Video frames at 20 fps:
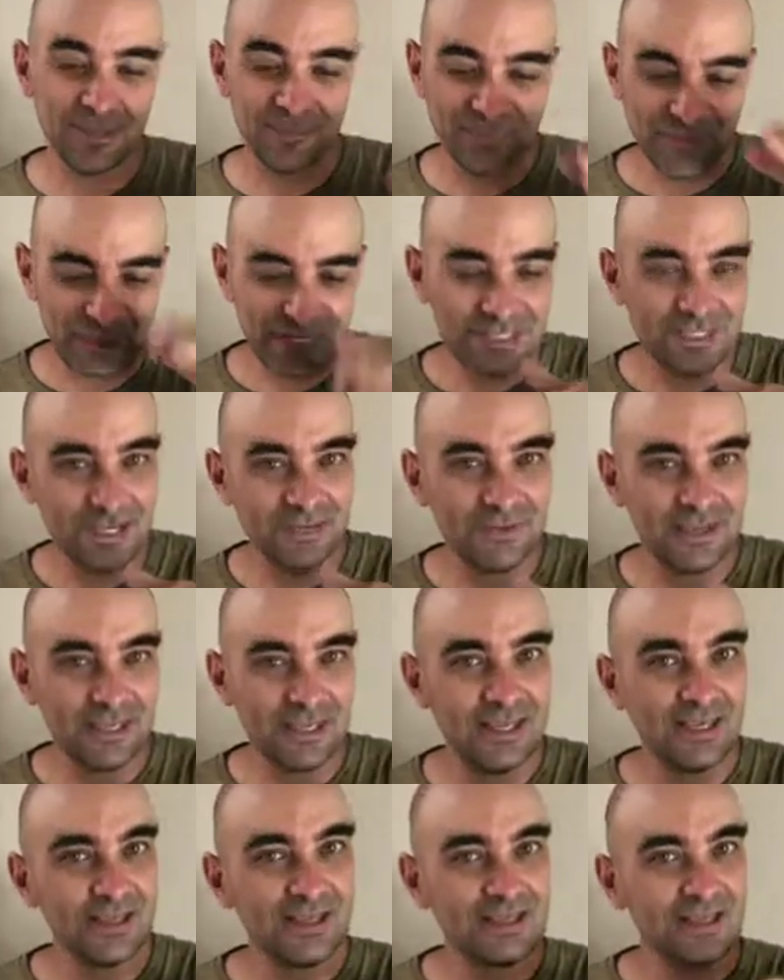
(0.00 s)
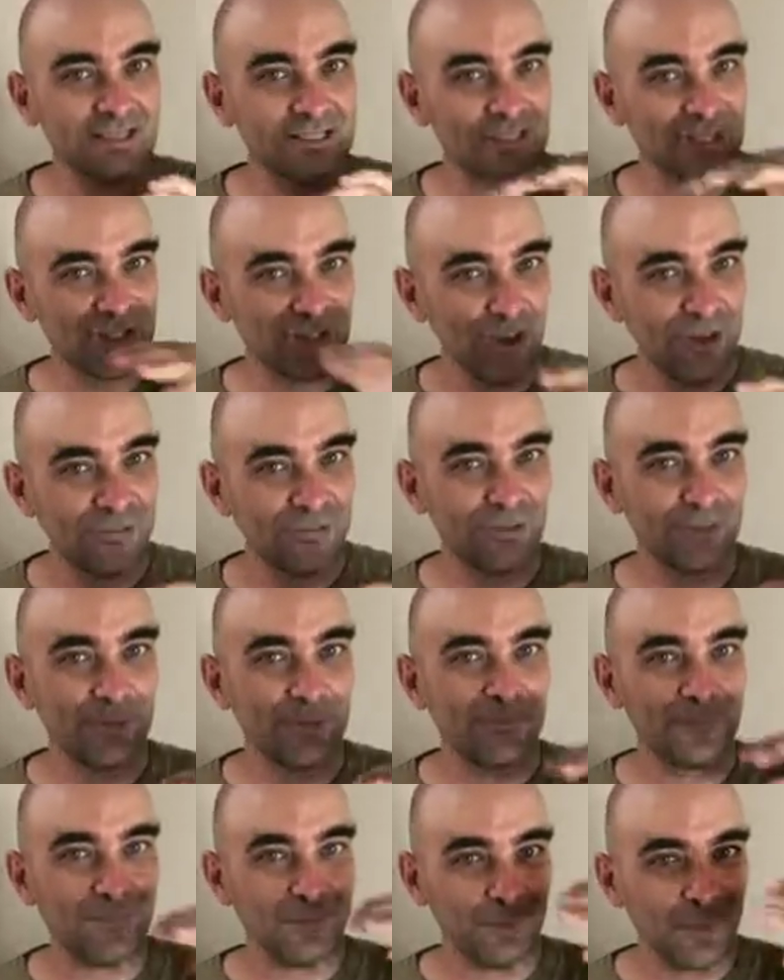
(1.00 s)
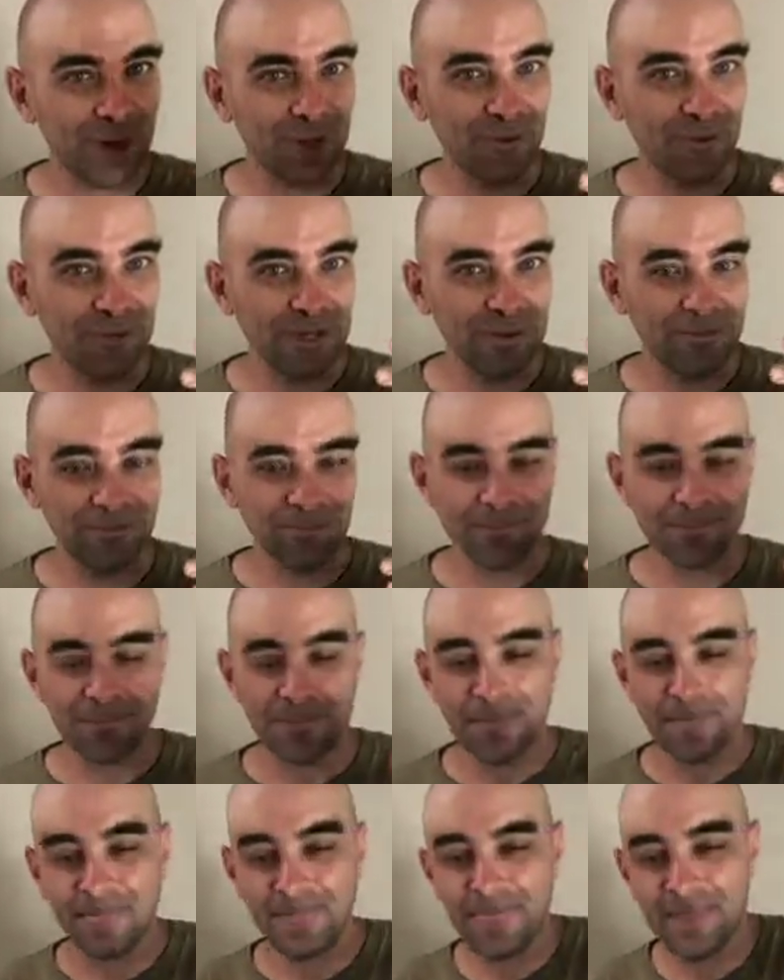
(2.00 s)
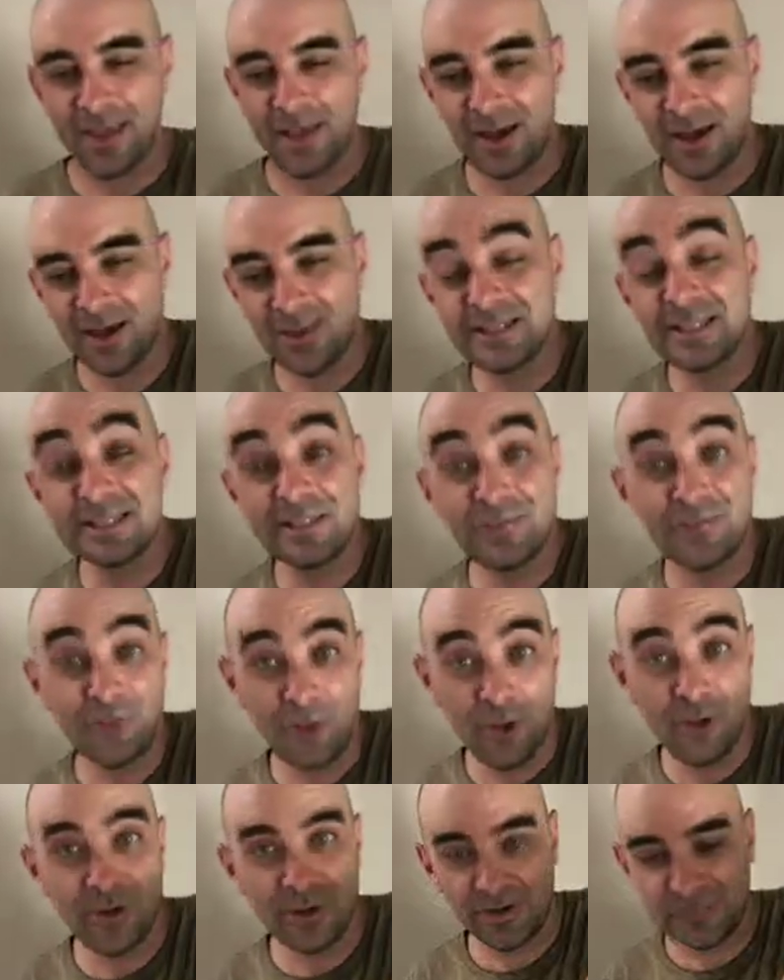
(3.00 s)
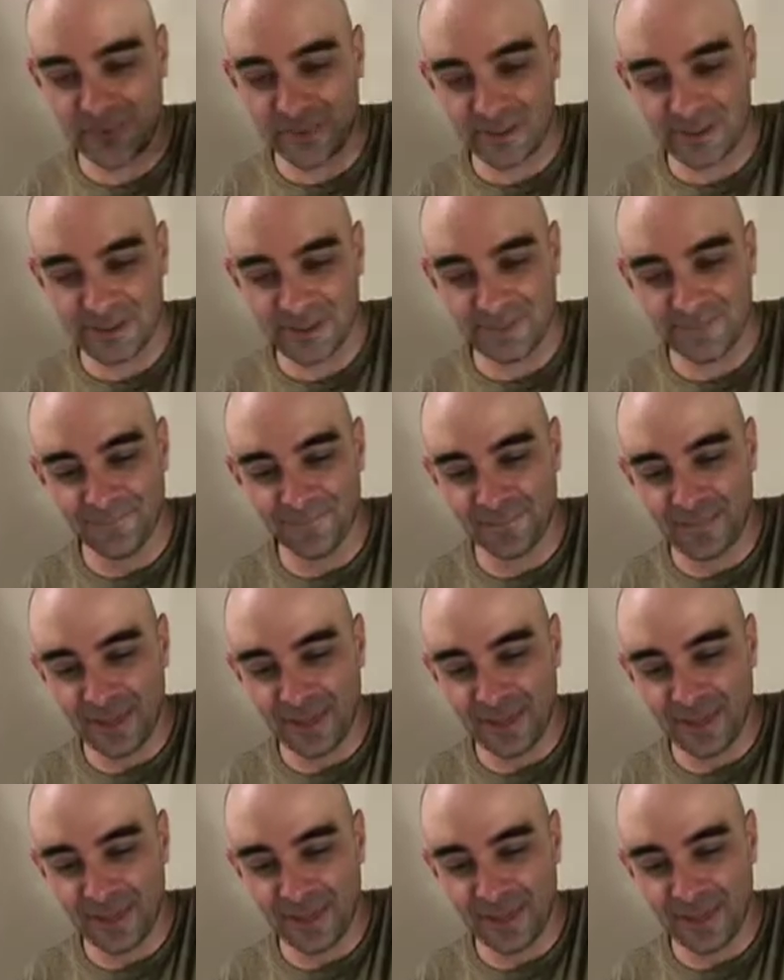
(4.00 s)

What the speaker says: It doesn't have the kick. It's softer, buttery. This is the fall one, of course.